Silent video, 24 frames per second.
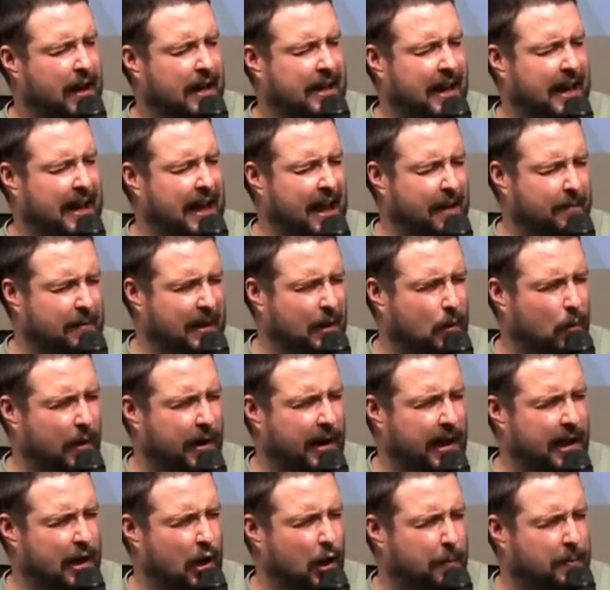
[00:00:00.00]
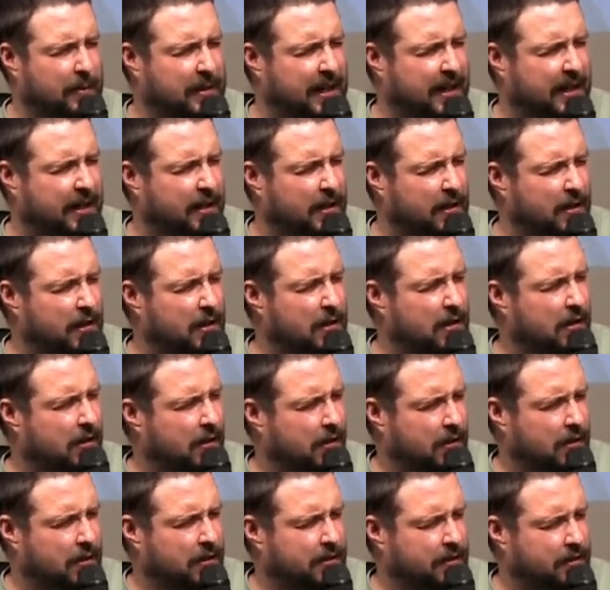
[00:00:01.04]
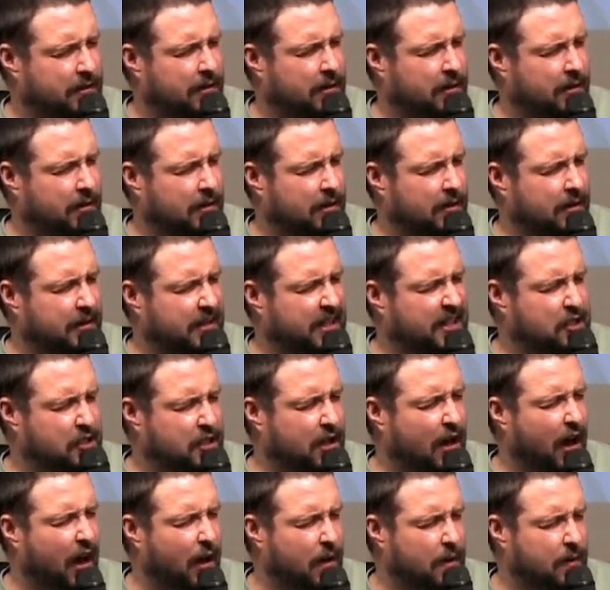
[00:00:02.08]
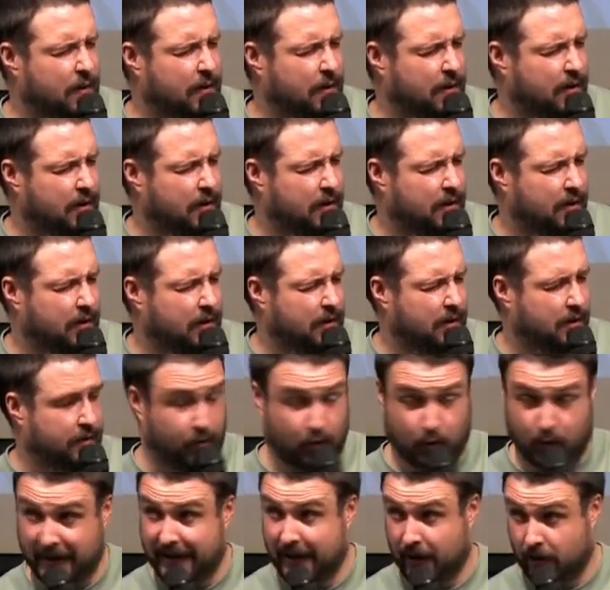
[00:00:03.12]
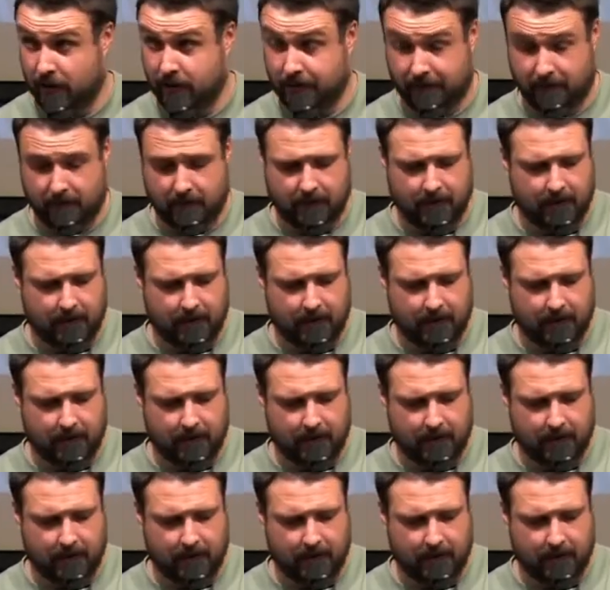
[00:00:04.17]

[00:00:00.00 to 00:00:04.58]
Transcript: I kind of have one eye open, did she go? For real.